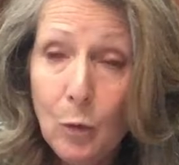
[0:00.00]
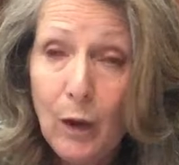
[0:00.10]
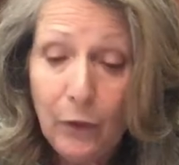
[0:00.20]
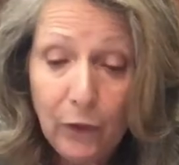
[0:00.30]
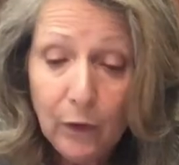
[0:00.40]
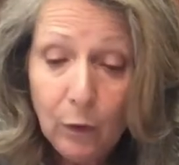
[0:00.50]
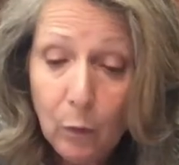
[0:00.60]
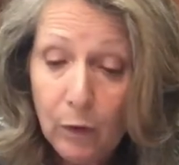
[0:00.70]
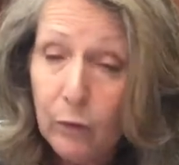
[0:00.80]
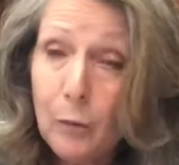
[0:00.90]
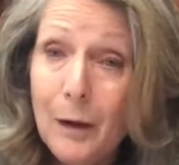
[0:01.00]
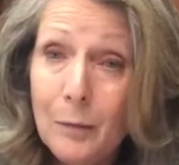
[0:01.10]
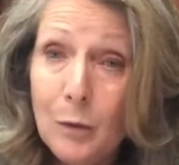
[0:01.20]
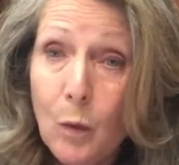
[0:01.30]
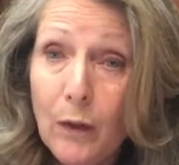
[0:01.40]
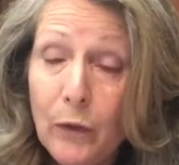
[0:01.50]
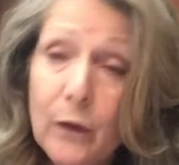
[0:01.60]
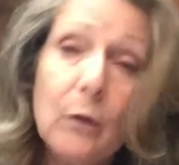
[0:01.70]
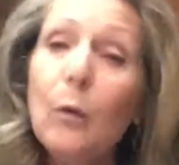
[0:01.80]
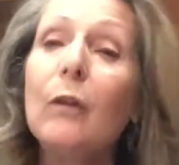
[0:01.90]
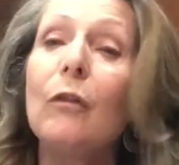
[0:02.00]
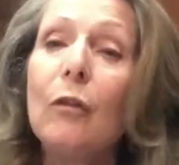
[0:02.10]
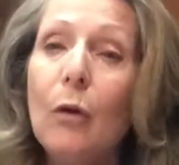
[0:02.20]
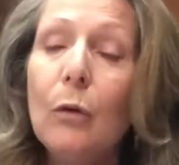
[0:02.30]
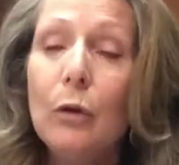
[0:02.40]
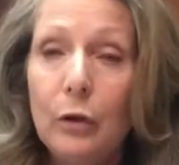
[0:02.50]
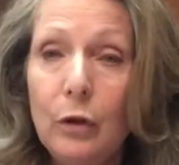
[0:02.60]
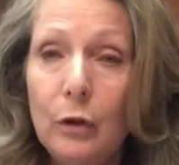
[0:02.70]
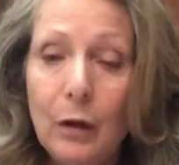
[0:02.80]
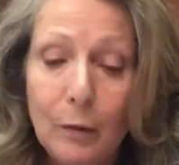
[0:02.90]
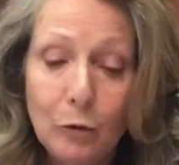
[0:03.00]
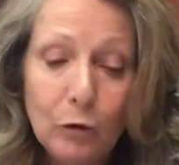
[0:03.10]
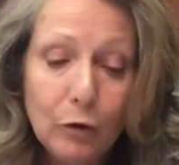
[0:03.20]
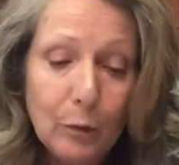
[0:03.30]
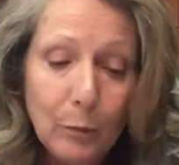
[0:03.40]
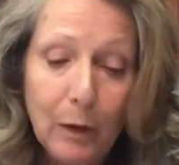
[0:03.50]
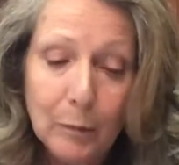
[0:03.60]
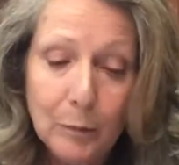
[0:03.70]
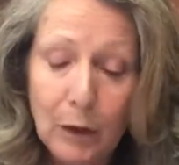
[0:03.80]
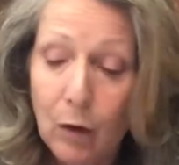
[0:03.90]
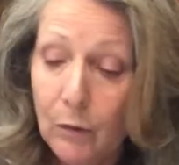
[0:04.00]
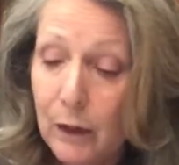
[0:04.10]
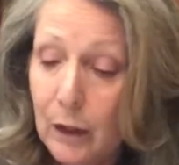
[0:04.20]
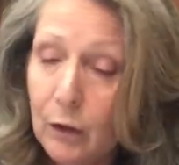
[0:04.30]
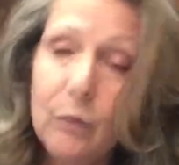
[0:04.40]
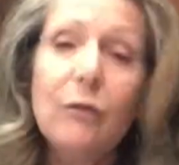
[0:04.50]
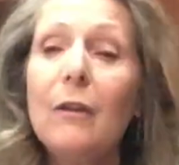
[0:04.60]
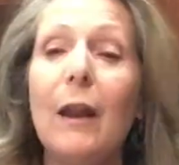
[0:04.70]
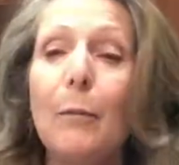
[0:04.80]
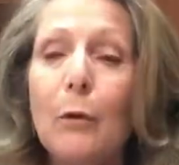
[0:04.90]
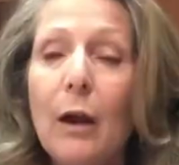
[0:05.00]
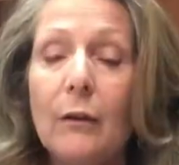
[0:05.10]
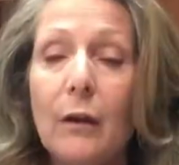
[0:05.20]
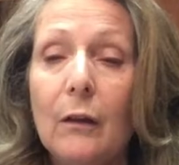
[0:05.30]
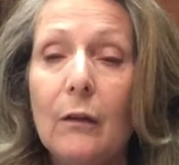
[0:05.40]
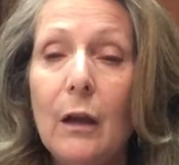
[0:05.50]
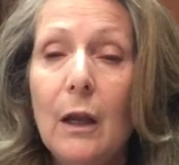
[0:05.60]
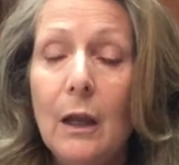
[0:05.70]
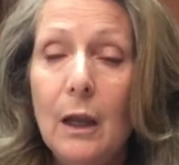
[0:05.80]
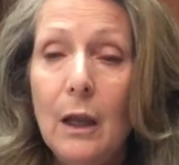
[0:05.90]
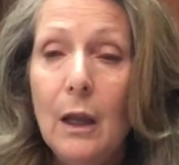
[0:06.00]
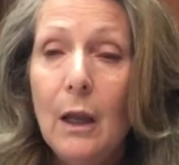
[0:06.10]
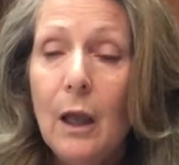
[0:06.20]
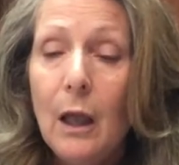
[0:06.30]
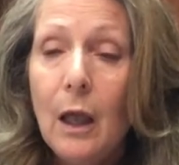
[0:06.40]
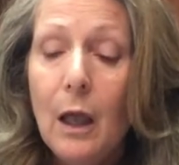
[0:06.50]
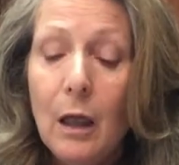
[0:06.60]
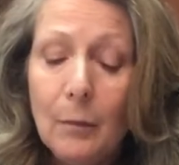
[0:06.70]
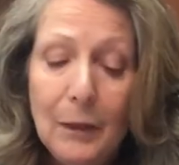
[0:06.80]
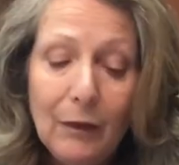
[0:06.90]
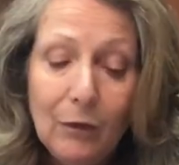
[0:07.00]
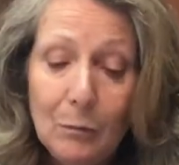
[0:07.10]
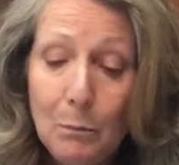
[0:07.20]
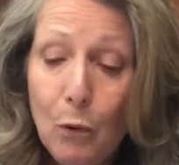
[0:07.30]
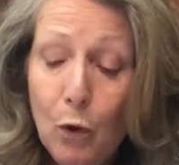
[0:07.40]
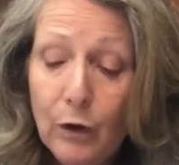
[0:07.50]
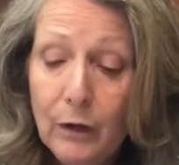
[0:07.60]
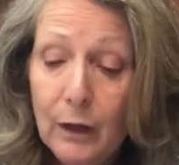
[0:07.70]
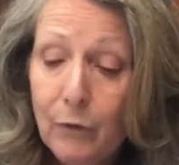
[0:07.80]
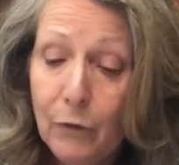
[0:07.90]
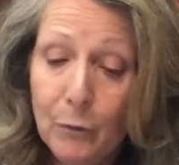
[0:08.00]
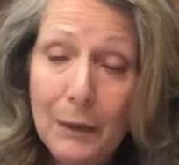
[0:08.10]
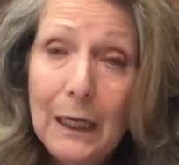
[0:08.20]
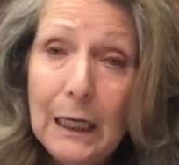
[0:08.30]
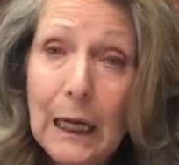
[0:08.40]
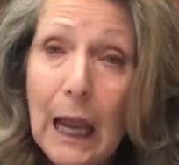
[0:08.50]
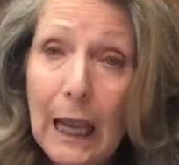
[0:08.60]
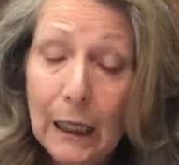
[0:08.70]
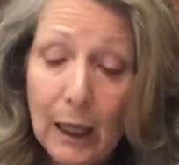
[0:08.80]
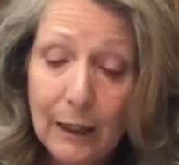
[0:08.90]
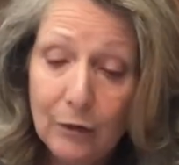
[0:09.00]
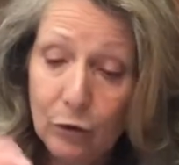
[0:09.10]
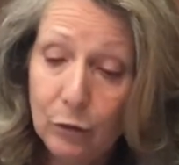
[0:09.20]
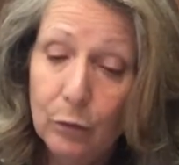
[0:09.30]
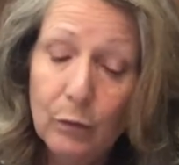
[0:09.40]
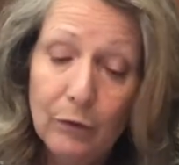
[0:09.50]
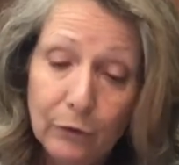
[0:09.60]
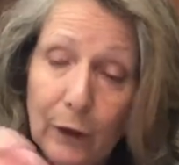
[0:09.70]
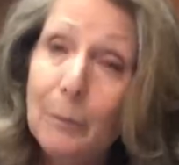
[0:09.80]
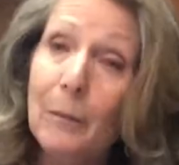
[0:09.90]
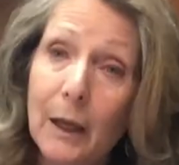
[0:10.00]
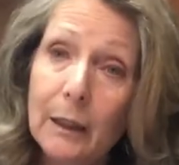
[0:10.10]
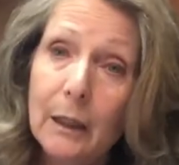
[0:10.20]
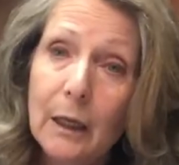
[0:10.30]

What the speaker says: want thicker ones, or maybe you want thinner ones. So I'm sure you're probably already used to that process. It's important for me, I like to flip mine.